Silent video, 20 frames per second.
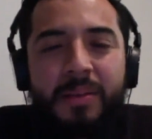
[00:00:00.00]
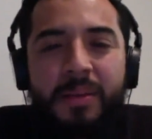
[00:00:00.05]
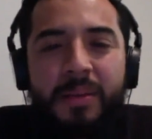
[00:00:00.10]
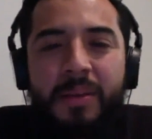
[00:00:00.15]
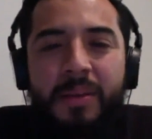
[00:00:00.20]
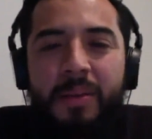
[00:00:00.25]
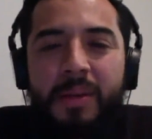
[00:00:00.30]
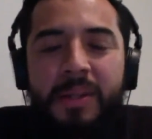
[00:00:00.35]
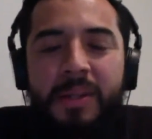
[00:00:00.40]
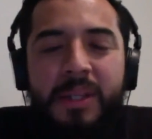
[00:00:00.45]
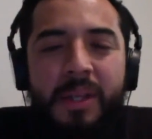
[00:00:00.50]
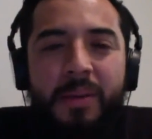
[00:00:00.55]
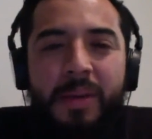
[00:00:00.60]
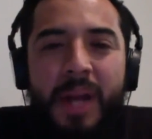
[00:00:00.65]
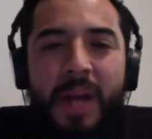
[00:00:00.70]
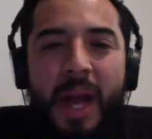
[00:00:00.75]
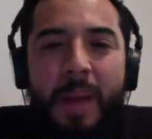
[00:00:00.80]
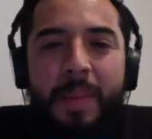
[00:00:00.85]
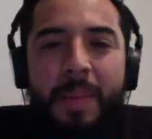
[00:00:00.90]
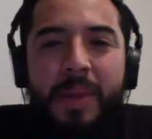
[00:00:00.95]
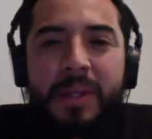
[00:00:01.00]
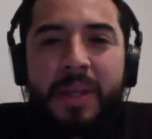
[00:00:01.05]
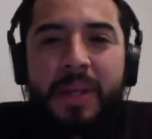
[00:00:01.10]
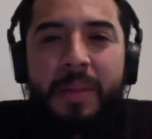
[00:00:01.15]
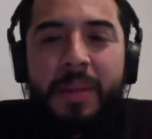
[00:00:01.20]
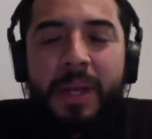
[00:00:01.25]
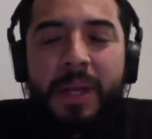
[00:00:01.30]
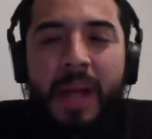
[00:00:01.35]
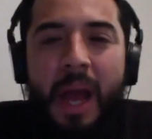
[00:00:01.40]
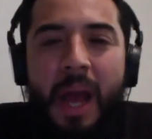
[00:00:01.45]
We'll see what happens. I
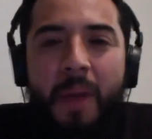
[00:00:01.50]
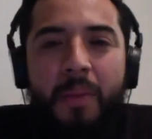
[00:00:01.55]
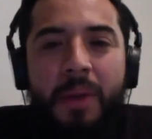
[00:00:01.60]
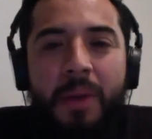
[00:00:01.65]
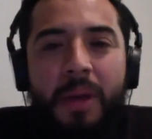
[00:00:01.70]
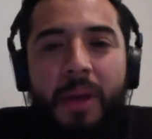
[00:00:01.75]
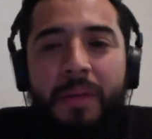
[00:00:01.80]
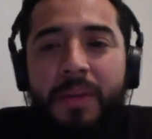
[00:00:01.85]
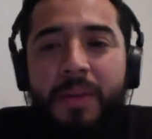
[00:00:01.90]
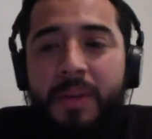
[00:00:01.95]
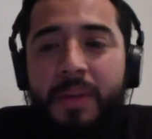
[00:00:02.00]
mean, I would love